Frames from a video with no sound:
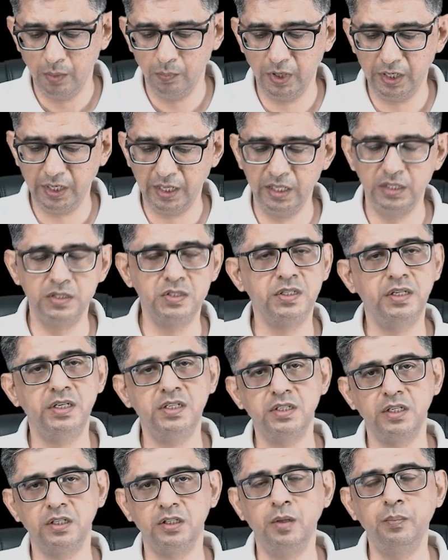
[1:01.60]
But
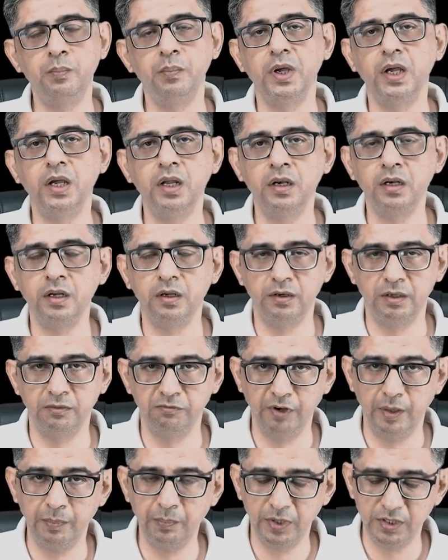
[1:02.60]
NSAIDs are the main uh,
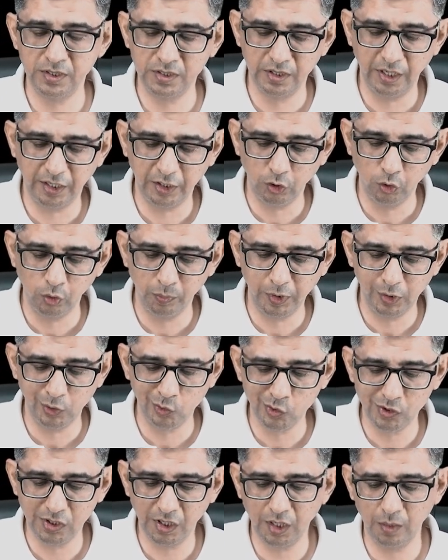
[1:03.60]
weapons that you'll be
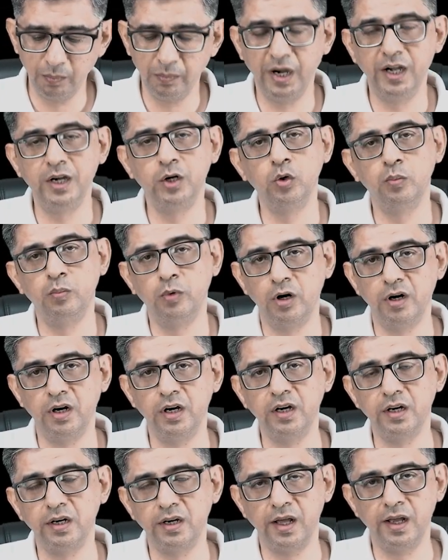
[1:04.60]
using in mild to
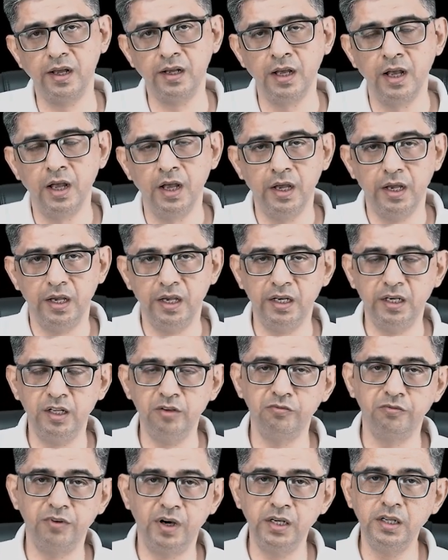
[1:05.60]
moderate attack. And
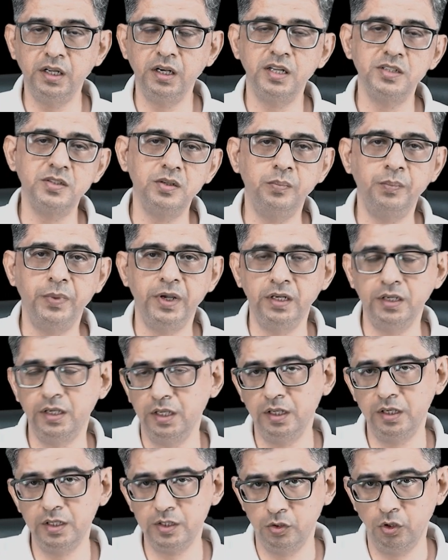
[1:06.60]
if one class of
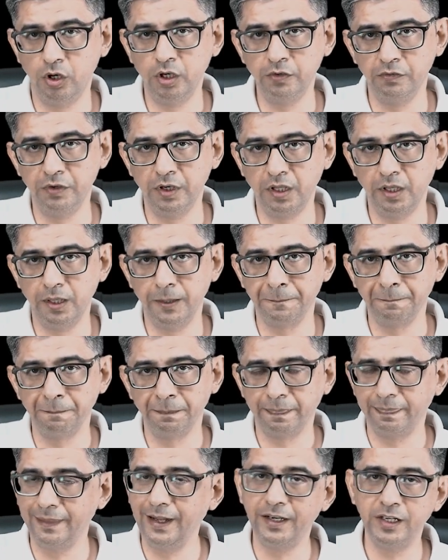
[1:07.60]
painkiller is is not working,
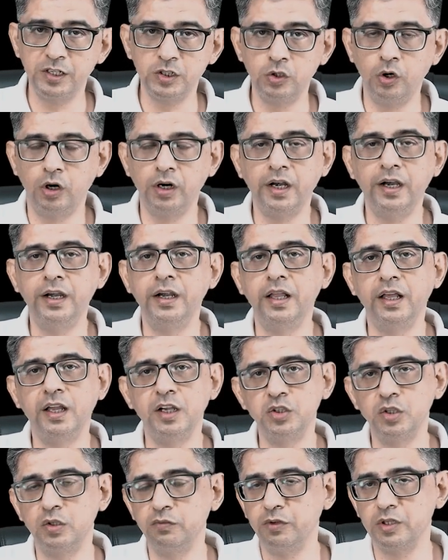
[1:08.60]
that is not an
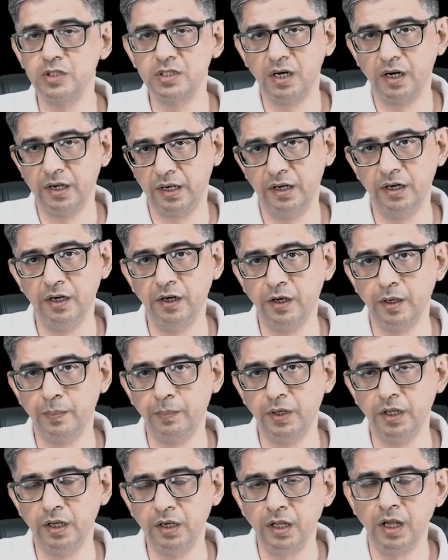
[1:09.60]
indication for starting a
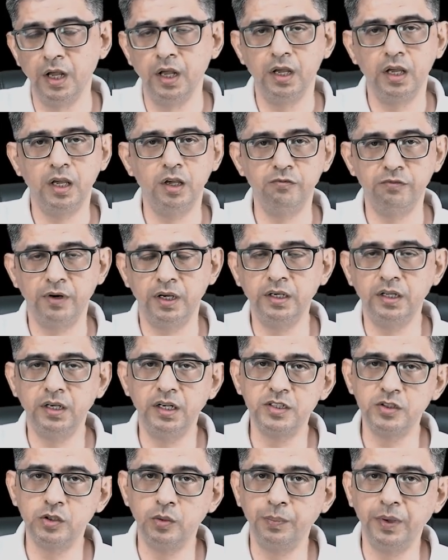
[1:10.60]
triptan. If one
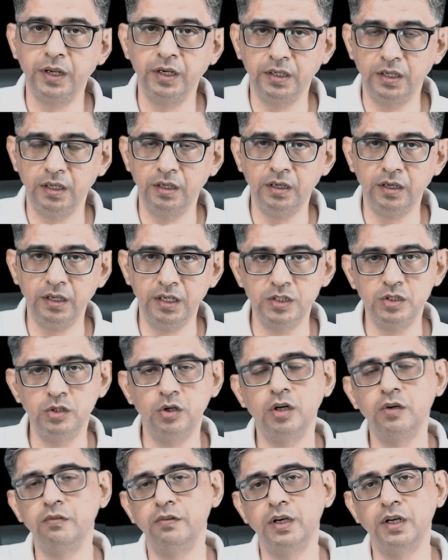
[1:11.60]
class of painkiller is
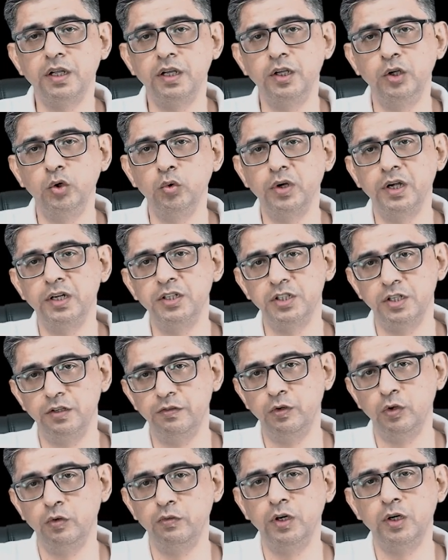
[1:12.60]
not working, you can
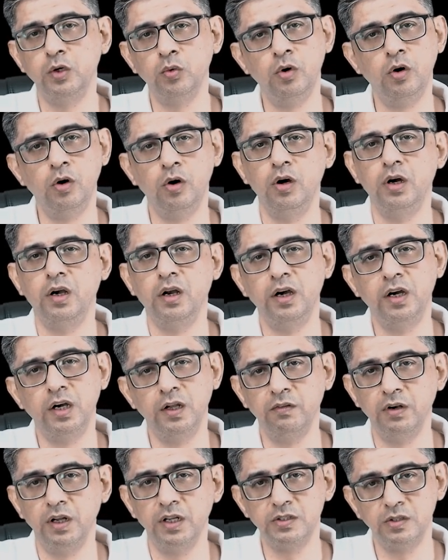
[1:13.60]
shift over to an
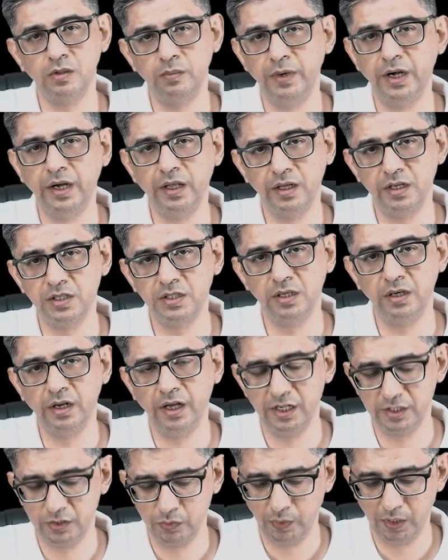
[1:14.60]
alternative class of medication
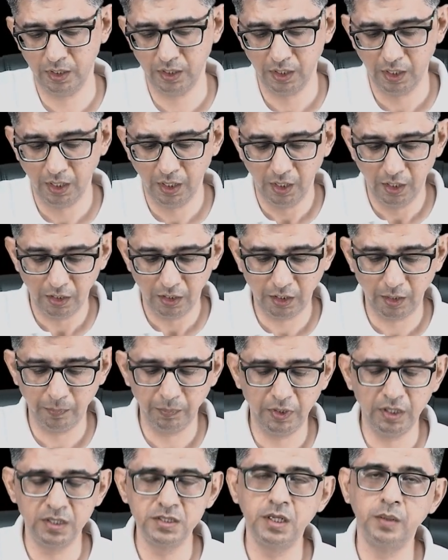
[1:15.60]
as well.
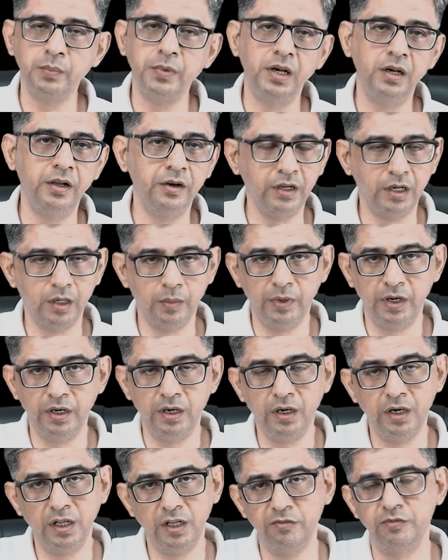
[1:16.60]
Triptans are mainly
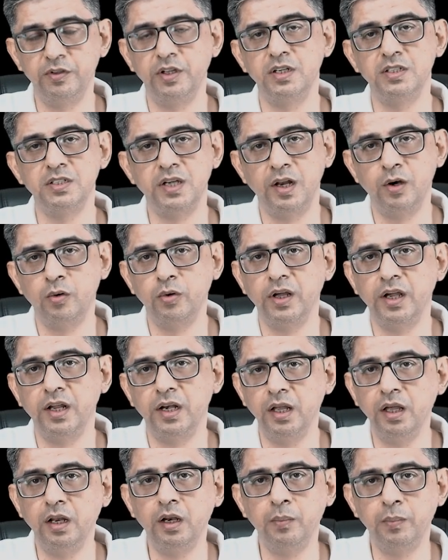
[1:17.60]
recommended if there is
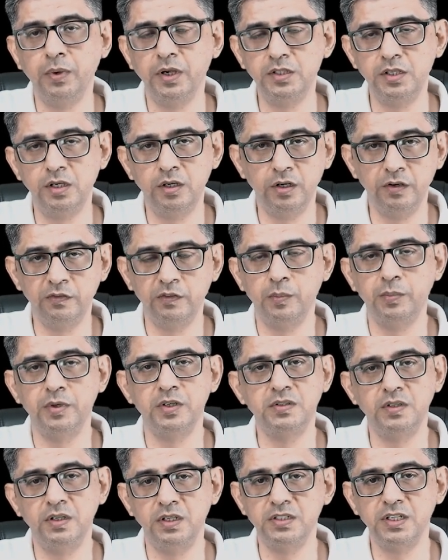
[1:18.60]
allodynia in a patient or the
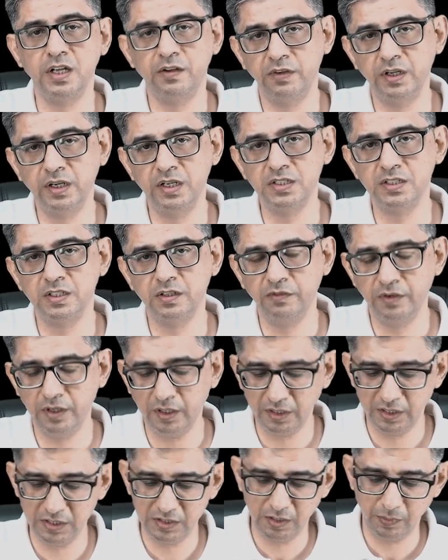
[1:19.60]
person is having a
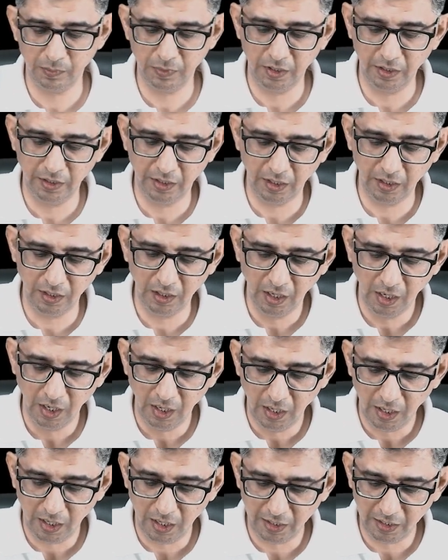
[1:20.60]
severe disability.
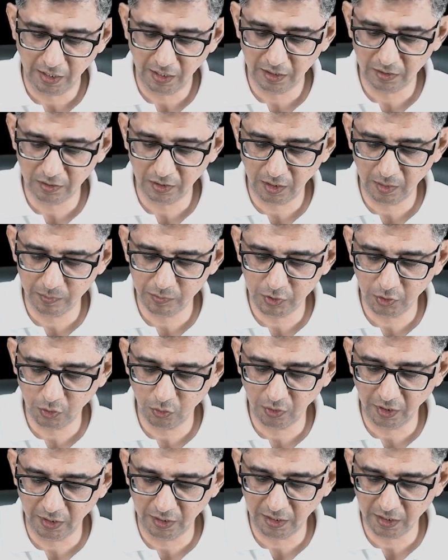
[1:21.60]
And here the
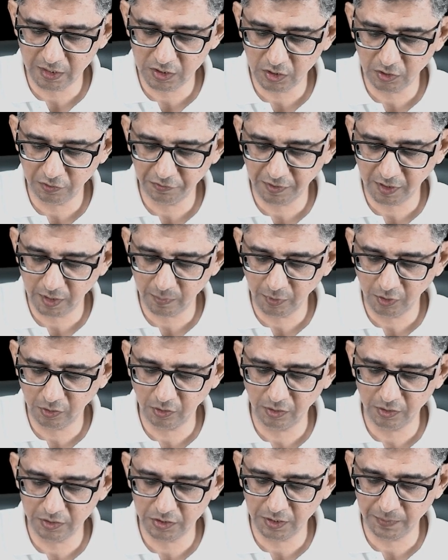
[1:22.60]
MCQ can test your
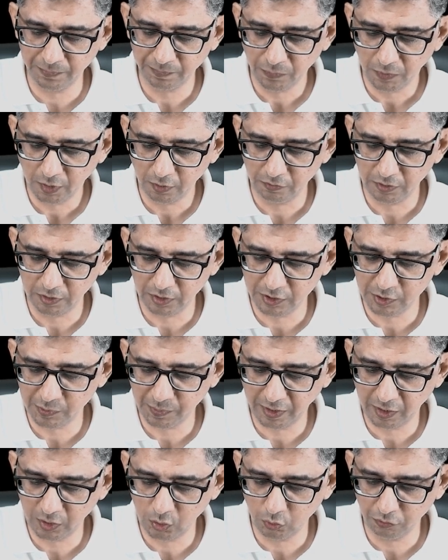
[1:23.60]
pharmacology with
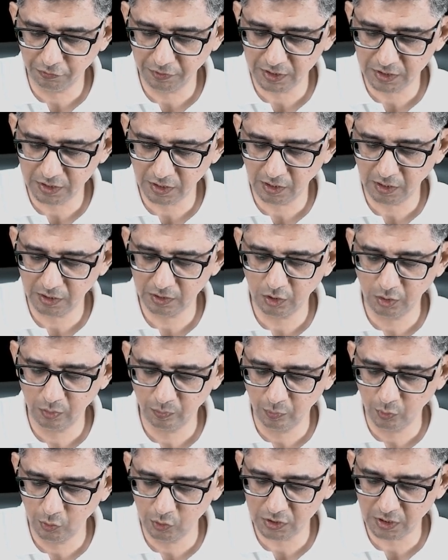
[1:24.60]
respect to which are the
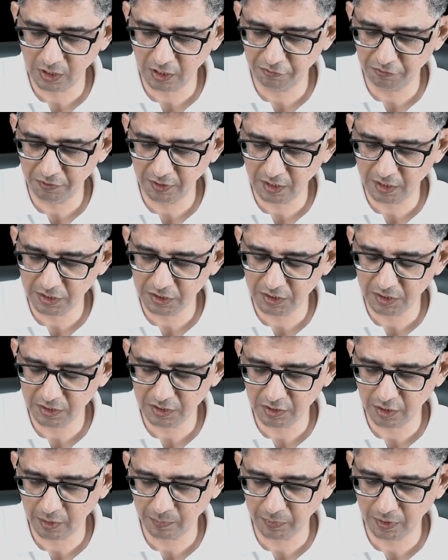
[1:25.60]
most
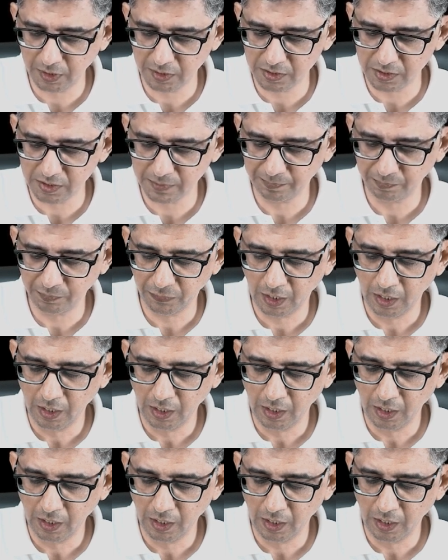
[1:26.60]
efficacious triptans.